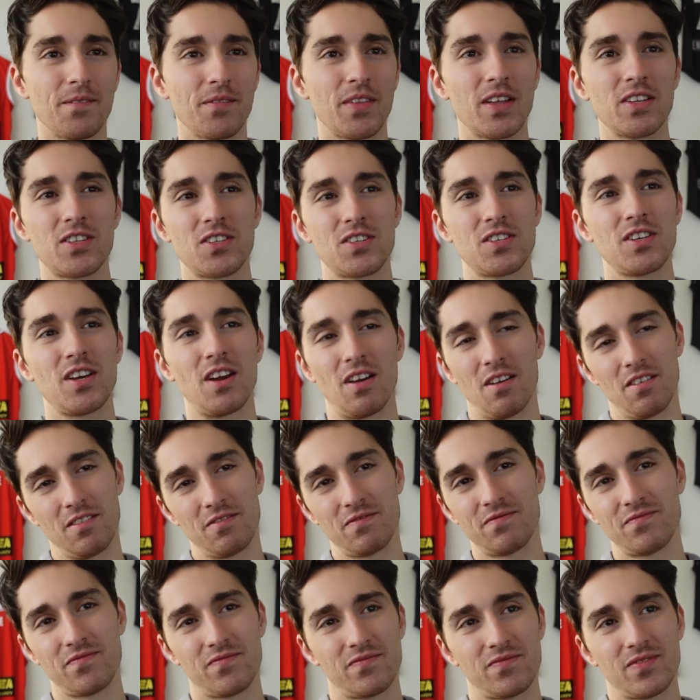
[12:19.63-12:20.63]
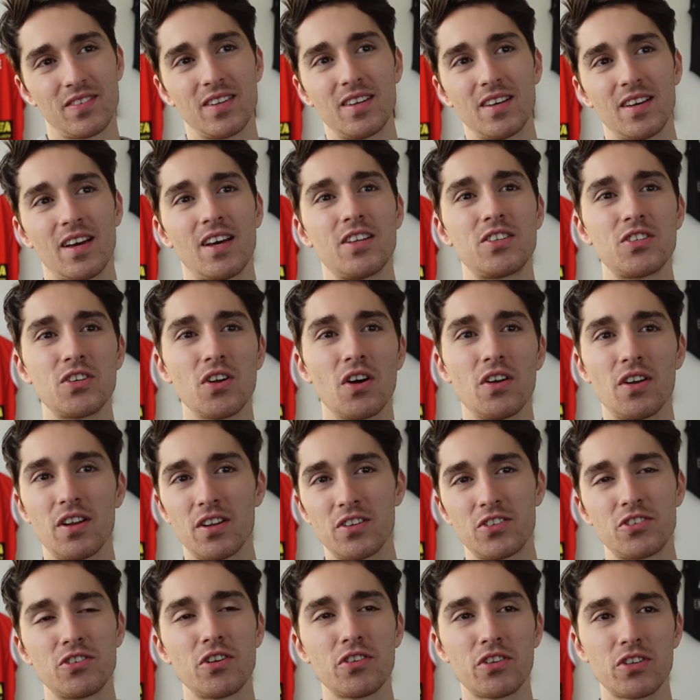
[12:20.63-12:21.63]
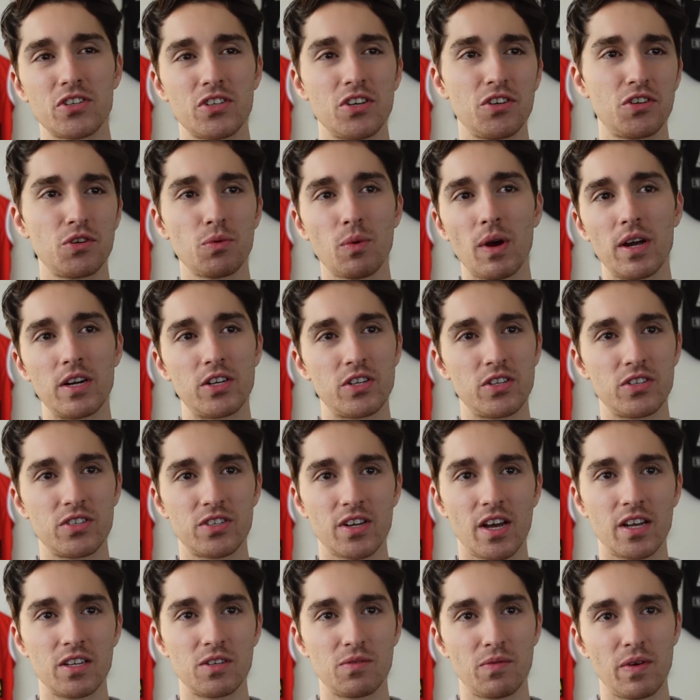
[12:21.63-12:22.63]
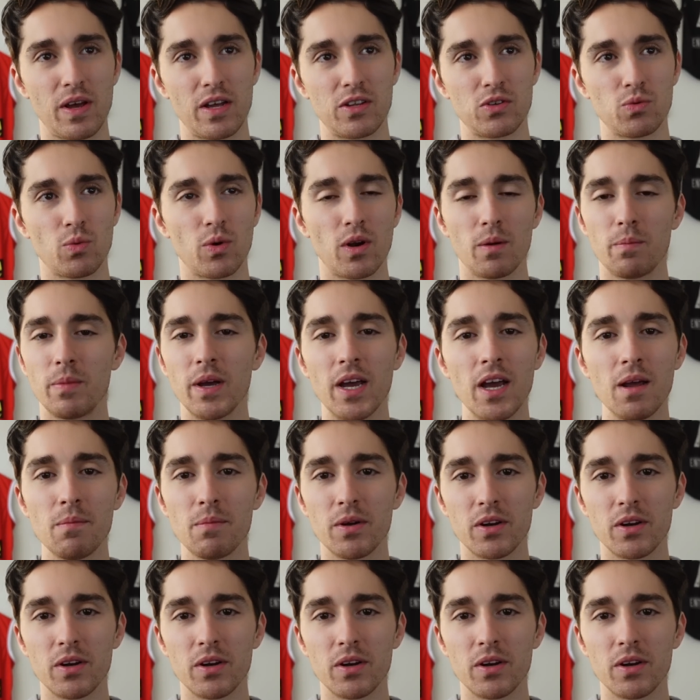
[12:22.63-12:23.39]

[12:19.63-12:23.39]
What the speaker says: it's not the situation Saints fans want to be in,